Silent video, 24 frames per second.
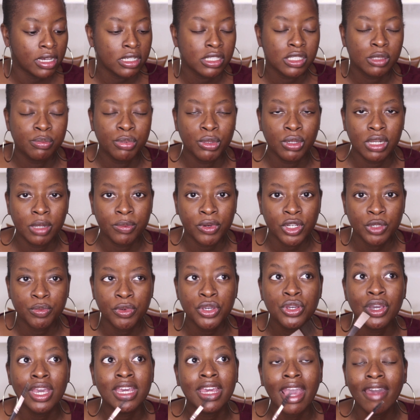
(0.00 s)
a spoolie brush, but
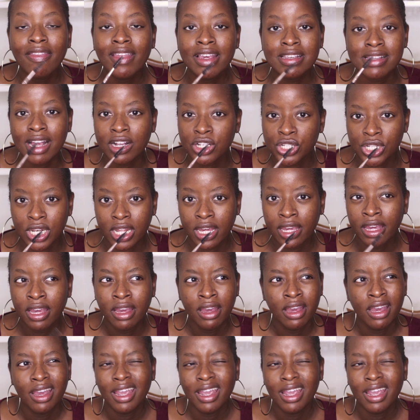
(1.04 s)
you can get these actually